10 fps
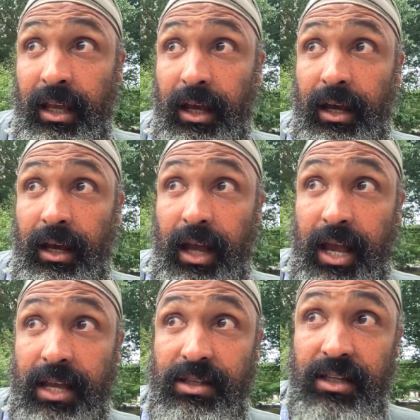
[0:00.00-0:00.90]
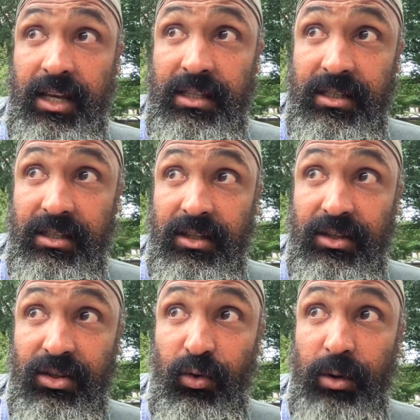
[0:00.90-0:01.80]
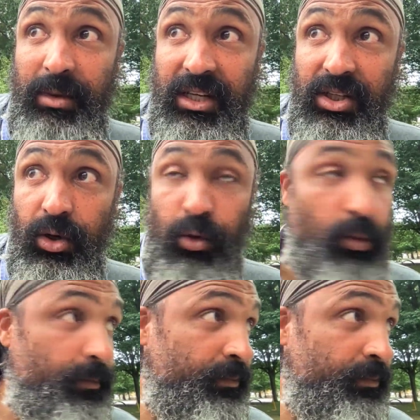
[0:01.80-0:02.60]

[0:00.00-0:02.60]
so we've been told,